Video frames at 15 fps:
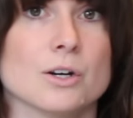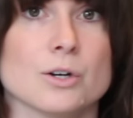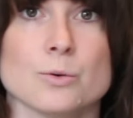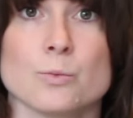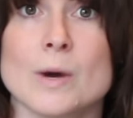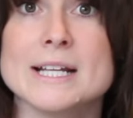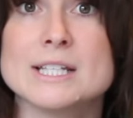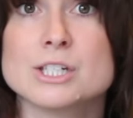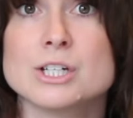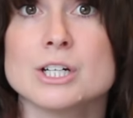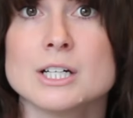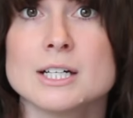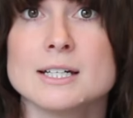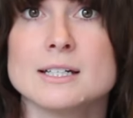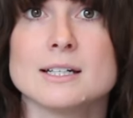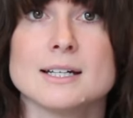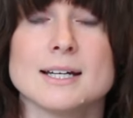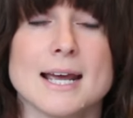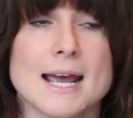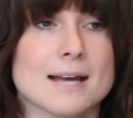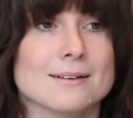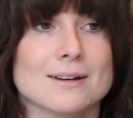or weight's good.
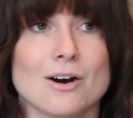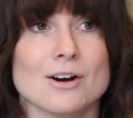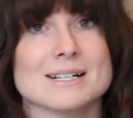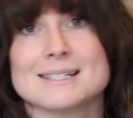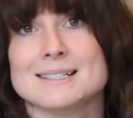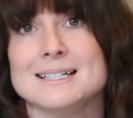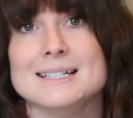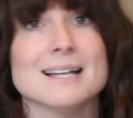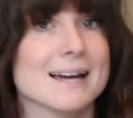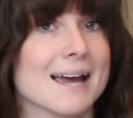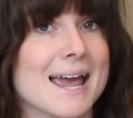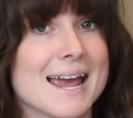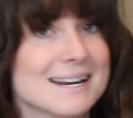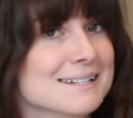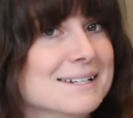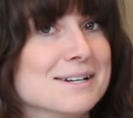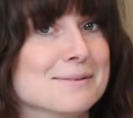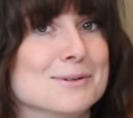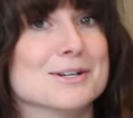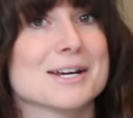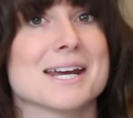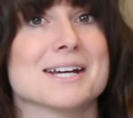Honestly, like any
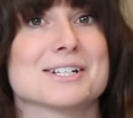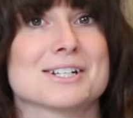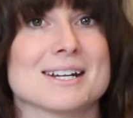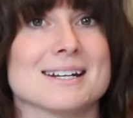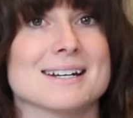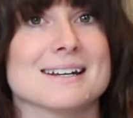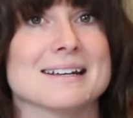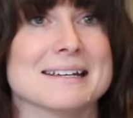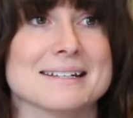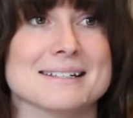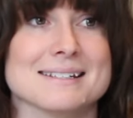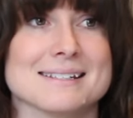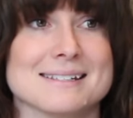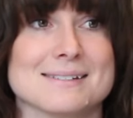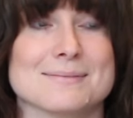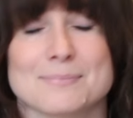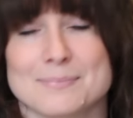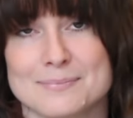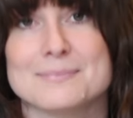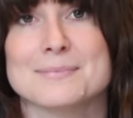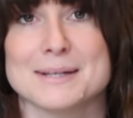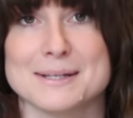communication is
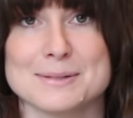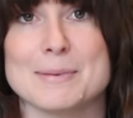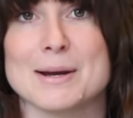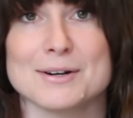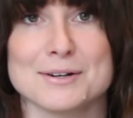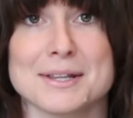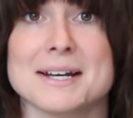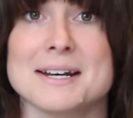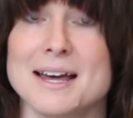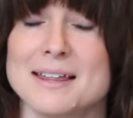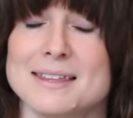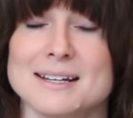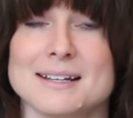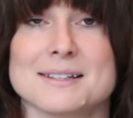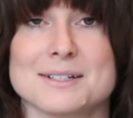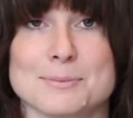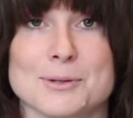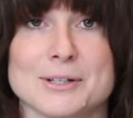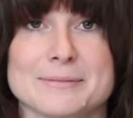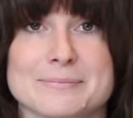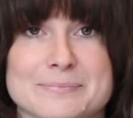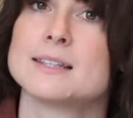better than nothing at this point.